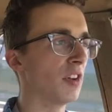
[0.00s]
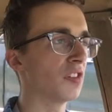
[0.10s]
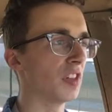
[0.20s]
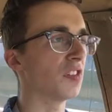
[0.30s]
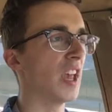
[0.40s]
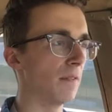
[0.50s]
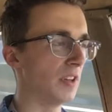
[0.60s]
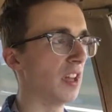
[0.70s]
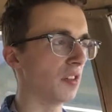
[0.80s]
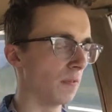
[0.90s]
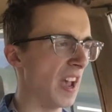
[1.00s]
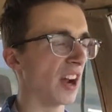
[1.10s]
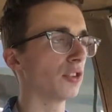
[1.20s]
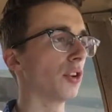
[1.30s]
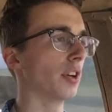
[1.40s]
obviously safety is a
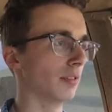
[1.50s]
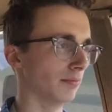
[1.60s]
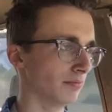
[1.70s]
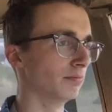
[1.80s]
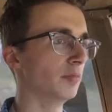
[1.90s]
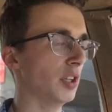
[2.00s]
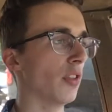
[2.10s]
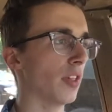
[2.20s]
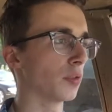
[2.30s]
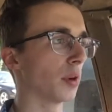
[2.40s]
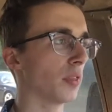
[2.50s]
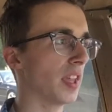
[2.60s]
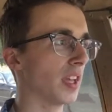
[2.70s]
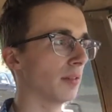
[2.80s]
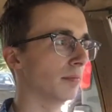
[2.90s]
factor, and that
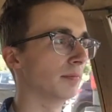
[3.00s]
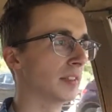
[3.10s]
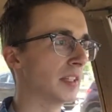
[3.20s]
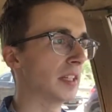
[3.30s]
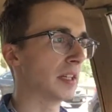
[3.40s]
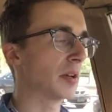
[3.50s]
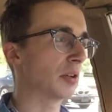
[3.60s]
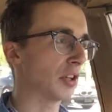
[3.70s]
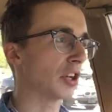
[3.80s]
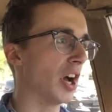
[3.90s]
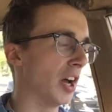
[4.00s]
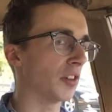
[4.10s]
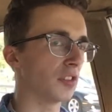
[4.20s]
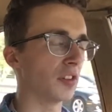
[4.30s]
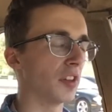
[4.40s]
sort of thing, and
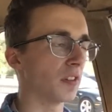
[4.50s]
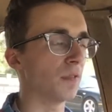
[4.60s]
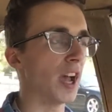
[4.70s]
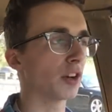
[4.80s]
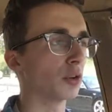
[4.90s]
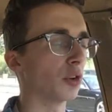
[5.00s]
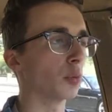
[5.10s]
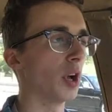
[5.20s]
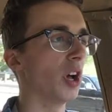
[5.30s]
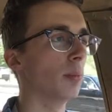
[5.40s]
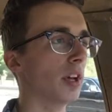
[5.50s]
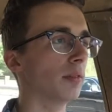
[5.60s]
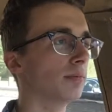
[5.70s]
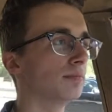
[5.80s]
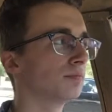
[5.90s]
cost is a factor as well.
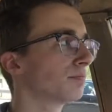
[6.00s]
But